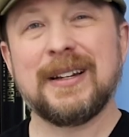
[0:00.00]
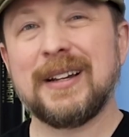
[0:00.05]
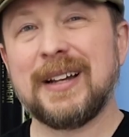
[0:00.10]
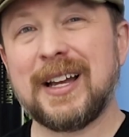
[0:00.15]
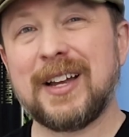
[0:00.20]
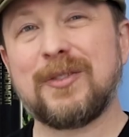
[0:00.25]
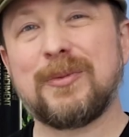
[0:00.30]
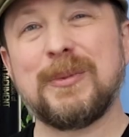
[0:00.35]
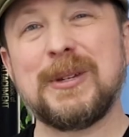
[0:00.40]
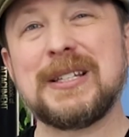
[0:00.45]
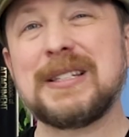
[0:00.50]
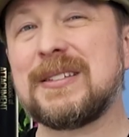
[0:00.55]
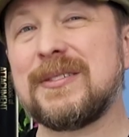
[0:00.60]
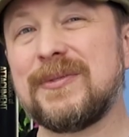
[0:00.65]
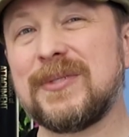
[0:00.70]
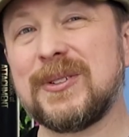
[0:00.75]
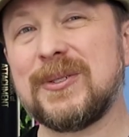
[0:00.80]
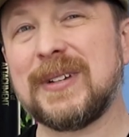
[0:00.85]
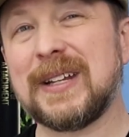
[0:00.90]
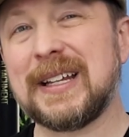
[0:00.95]
I've missed a
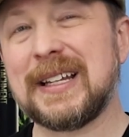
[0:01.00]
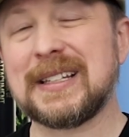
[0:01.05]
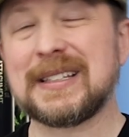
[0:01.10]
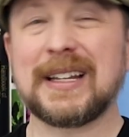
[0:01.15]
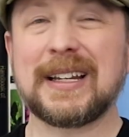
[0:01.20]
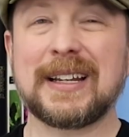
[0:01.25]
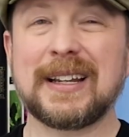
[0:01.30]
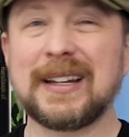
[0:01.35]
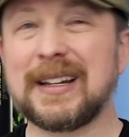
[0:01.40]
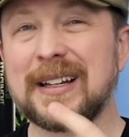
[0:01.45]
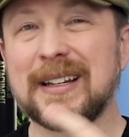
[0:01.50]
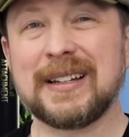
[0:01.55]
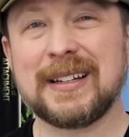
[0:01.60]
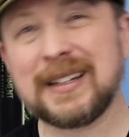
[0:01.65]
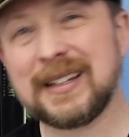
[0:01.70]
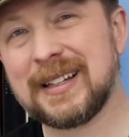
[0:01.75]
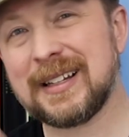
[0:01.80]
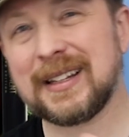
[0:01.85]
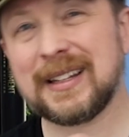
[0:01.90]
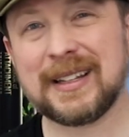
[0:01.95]
few days, I gotta
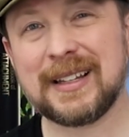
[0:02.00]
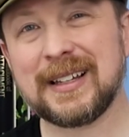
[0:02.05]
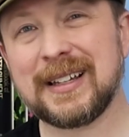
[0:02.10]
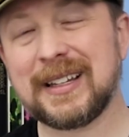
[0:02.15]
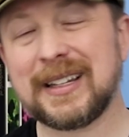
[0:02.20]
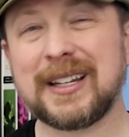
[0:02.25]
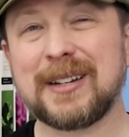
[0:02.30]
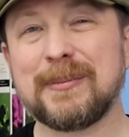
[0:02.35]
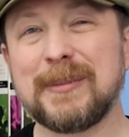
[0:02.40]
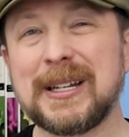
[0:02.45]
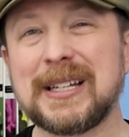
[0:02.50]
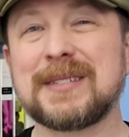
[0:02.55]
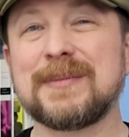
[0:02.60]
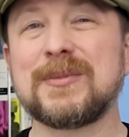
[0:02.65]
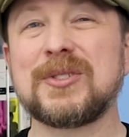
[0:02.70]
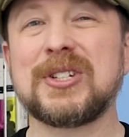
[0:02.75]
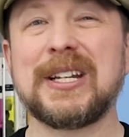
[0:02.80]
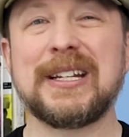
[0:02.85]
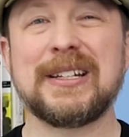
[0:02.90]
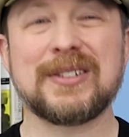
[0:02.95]
make some
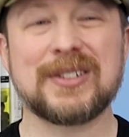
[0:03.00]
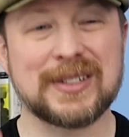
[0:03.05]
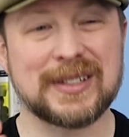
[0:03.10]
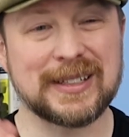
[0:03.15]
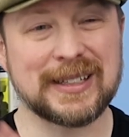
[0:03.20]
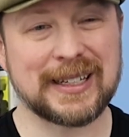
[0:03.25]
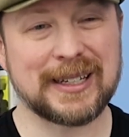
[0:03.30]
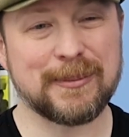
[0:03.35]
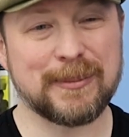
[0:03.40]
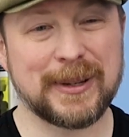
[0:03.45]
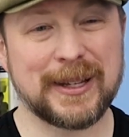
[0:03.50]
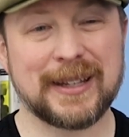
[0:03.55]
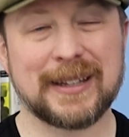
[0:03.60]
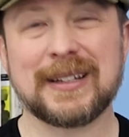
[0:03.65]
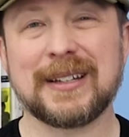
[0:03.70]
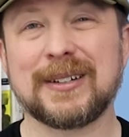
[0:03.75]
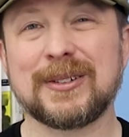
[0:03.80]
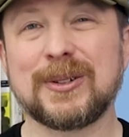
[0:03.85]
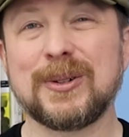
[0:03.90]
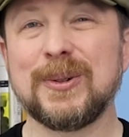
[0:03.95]
changes and get
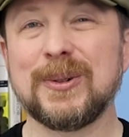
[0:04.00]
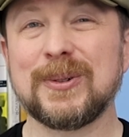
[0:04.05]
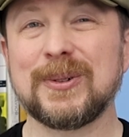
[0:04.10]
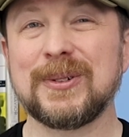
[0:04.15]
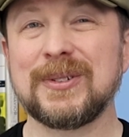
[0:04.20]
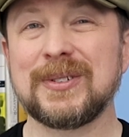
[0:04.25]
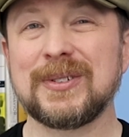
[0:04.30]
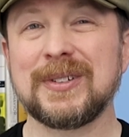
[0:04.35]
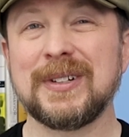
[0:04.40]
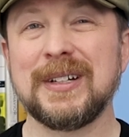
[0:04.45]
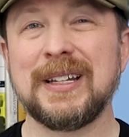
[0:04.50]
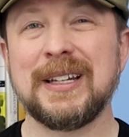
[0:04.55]
back on course.